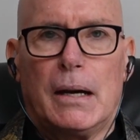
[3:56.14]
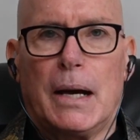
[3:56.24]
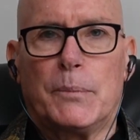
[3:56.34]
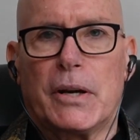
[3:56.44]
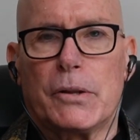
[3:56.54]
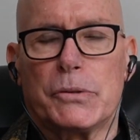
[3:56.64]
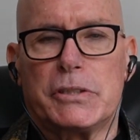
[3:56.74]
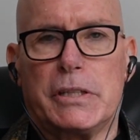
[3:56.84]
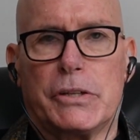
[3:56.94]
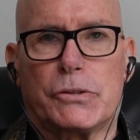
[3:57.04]
I'm one of those
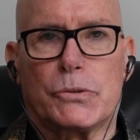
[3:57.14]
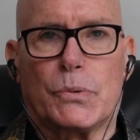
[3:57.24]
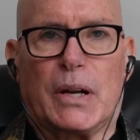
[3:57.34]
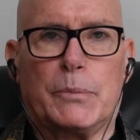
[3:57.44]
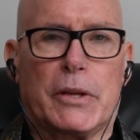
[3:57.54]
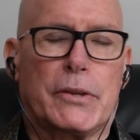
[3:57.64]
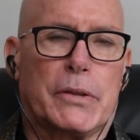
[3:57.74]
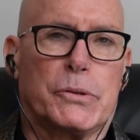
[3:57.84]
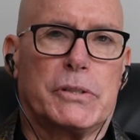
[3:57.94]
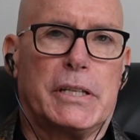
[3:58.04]
teachers, when I'm with
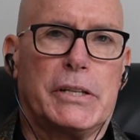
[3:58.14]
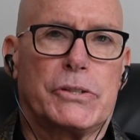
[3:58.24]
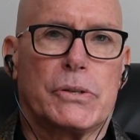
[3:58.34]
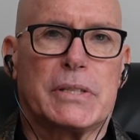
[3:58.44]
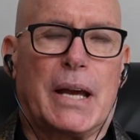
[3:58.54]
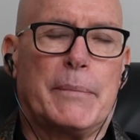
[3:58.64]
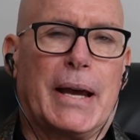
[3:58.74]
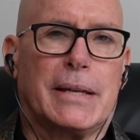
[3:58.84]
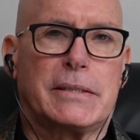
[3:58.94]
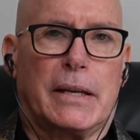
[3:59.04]
other teachers, I'm
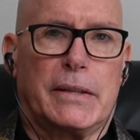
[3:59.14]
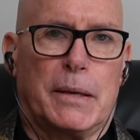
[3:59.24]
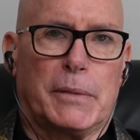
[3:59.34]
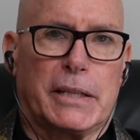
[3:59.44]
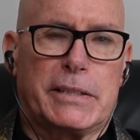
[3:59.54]
asking them, like